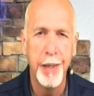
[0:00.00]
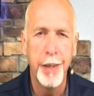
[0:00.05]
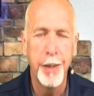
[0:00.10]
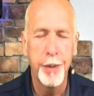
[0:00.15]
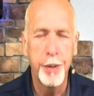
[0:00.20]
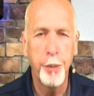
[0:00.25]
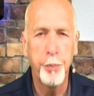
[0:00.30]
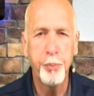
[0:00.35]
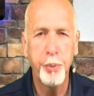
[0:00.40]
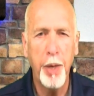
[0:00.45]

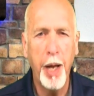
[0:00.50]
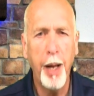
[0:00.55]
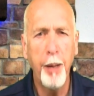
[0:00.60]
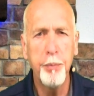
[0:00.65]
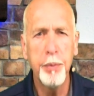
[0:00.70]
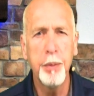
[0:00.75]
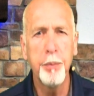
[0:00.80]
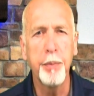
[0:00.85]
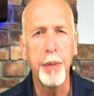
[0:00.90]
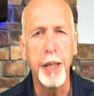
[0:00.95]
The
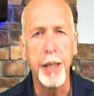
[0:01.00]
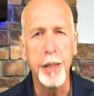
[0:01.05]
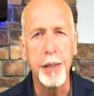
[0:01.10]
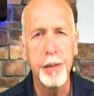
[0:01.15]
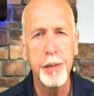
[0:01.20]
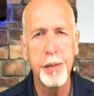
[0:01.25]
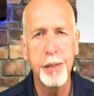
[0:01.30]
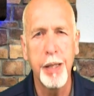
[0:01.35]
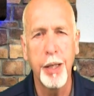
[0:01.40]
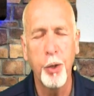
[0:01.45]
problem
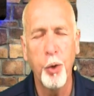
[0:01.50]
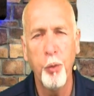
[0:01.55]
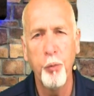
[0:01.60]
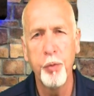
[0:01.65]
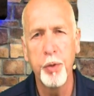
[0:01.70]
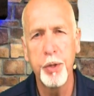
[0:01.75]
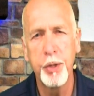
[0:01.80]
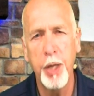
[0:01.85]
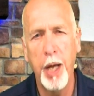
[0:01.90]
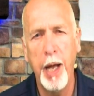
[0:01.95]
is that over
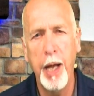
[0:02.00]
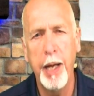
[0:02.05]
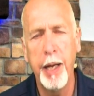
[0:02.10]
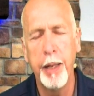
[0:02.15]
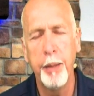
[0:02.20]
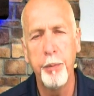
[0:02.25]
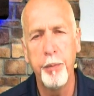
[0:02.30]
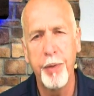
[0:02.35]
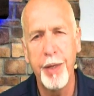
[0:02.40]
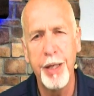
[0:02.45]

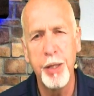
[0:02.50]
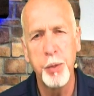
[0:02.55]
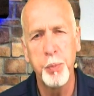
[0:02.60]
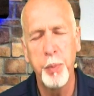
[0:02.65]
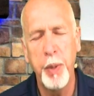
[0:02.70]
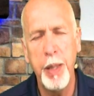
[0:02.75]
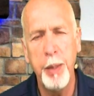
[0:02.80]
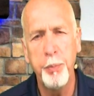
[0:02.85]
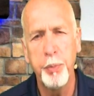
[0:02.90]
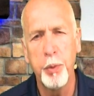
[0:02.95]
time, these
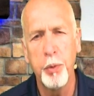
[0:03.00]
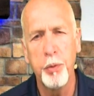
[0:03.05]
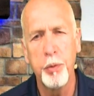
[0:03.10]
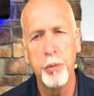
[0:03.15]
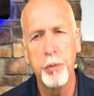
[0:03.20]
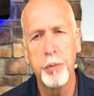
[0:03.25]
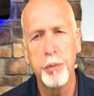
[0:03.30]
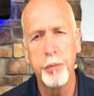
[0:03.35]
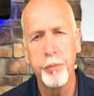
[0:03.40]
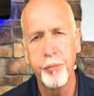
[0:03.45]

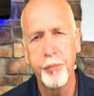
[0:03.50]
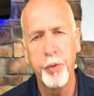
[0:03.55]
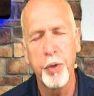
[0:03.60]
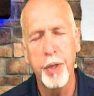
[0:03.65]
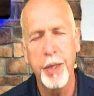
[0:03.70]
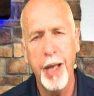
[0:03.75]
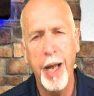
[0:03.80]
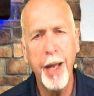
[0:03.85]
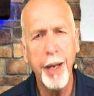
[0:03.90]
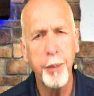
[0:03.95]
people
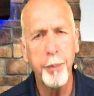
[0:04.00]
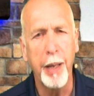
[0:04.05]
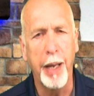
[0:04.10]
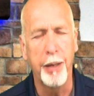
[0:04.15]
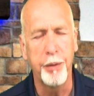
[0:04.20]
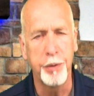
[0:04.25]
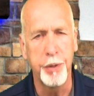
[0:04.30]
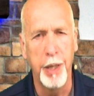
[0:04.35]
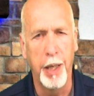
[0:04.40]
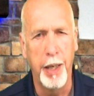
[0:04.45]
forgot
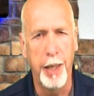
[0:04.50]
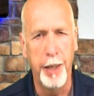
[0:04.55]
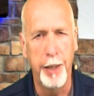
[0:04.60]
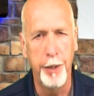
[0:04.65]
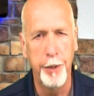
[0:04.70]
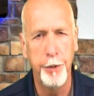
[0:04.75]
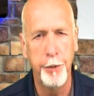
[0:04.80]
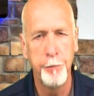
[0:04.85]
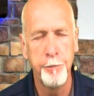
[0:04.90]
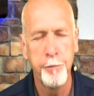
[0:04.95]
about
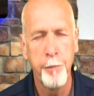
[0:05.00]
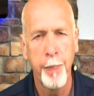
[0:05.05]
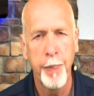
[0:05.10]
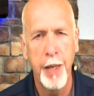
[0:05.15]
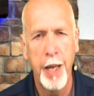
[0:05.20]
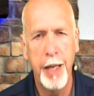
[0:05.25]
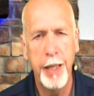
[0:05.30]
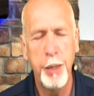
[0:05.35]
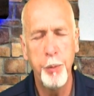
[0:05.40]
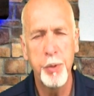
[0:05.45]
God.
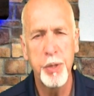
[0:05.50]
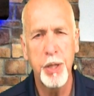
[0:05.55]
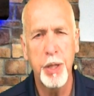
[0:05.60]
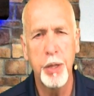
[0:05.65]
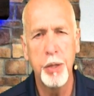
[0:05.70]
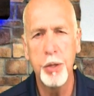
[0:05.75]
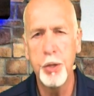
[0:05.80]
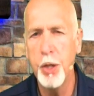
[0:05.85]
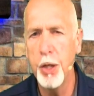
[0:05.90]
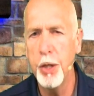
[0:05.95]
And he was
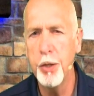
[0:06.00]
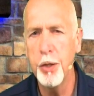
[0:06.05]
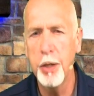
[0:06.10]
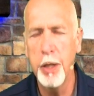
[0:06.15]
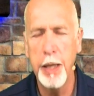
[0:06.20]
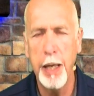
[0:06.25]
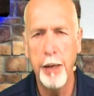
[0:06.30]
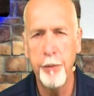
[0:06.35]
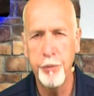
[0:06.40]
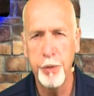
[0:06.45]
continually
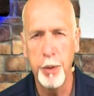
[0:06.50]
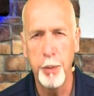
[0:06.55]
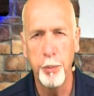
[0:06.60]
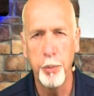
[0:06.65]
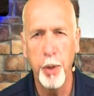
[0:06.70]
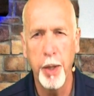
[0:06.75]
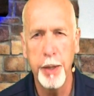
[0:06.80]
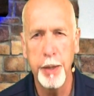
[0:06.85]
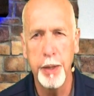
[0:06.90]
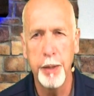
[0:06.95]
having to
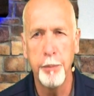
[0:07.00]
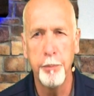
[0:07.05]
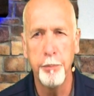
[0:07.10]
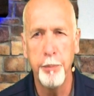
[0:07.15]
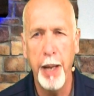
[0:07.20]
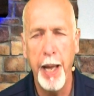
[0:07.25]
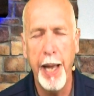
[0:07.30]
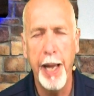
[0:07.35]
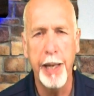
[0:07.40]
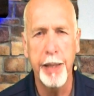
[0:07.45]
bring them
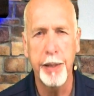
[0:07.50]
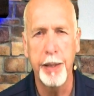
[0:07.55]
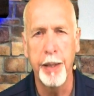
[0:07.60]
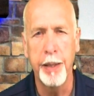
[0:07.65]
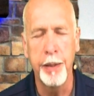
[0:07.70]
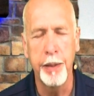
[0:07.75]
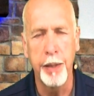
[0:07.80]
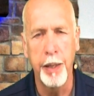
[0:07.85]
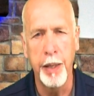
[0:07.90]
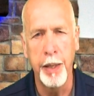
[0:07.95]
back
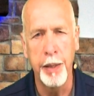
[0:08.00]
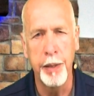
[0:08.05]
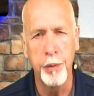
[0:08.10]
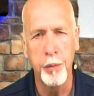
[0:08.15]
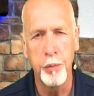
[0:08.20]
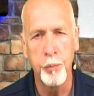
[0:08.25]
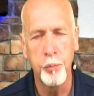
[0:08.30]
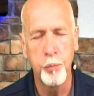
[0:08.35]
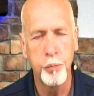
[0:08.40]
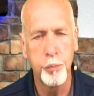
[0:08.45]
and,
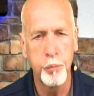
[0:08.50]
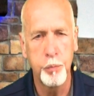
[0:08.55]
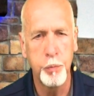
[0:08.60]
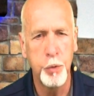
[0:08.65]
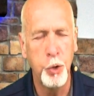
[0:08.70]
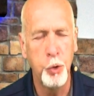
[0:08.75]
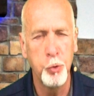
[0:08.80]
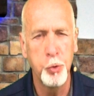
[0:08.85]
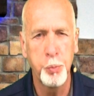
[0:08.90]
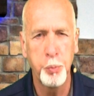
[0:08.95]
and
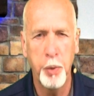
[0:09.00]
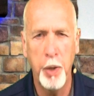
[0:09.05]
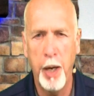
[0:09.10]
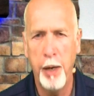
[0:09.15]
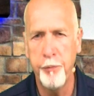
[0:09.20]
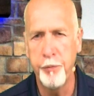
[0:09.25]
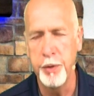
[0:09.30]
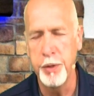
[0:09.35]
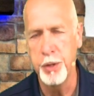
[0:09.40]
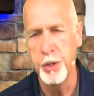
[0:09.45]
use
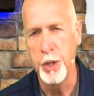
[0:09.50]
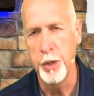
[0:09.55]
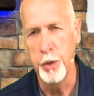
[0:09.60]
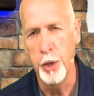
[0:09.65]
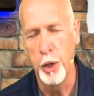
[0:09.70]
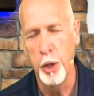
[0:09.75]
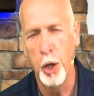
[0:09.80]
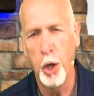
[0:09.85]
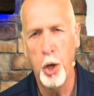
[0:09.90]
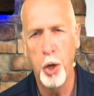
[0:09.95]
prophets and the
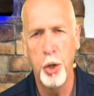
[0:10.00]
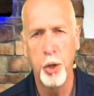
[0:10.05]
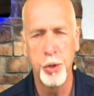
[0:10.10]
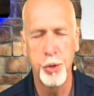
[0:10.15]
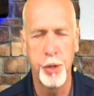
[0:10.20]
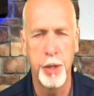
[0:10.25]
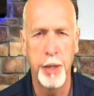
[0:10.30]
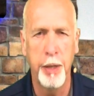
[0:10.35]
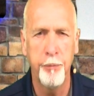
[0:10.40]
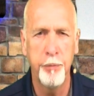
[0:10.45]
laws
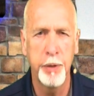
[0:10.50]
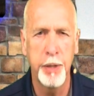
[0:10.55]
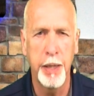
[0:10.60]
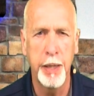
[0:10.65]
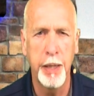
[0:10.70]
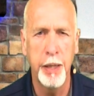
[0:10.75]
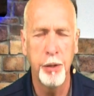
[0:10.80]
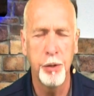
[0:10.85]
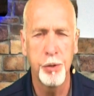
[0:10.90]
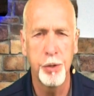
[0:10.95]
and everything
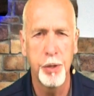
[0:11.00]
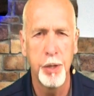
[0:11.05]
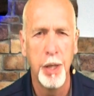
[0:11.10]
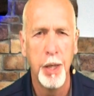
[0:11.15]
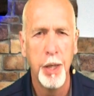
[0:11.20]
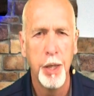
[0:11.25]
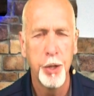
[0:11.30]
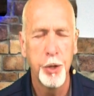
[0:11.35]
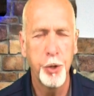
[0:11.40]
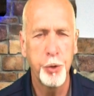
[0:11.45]
else
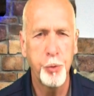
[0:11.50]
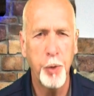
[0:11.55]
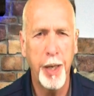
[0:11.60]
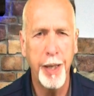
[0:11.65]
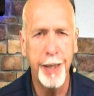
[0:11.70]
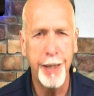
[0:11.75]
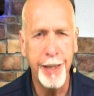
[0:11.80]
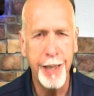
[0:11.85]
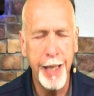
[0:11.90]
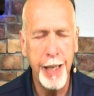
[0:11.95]
to try
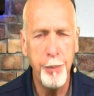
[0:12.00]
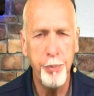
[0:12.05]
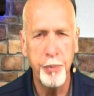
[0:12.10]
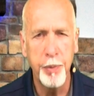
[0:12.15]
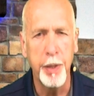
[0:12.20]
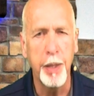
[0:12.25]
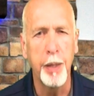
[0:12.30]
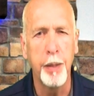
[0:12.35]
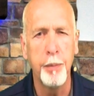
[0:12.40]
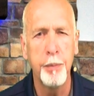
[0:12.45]
to keep
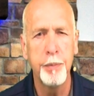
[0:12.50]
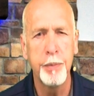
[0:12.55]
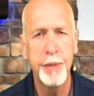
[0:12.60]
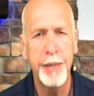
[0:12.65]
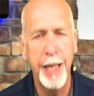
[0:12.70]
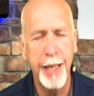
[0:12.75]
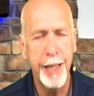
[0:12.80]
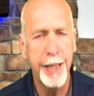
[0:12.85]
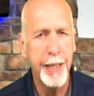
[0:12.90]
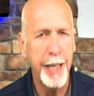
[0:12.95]
them
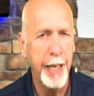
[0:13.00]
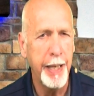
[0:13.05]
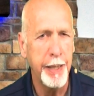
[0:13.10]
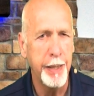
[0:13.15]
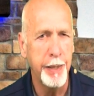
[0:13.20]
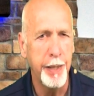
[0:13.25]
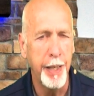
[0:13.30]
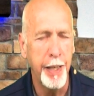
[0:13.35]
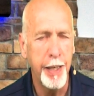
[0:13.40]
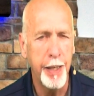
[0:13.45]
dedicated
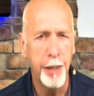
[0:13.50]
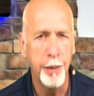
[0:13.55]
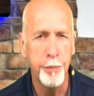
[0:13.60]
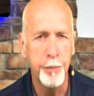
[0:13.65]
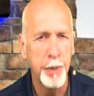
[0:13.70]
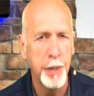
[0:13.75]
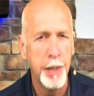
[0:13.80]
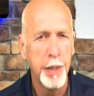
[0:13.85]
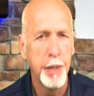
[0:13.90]
to him.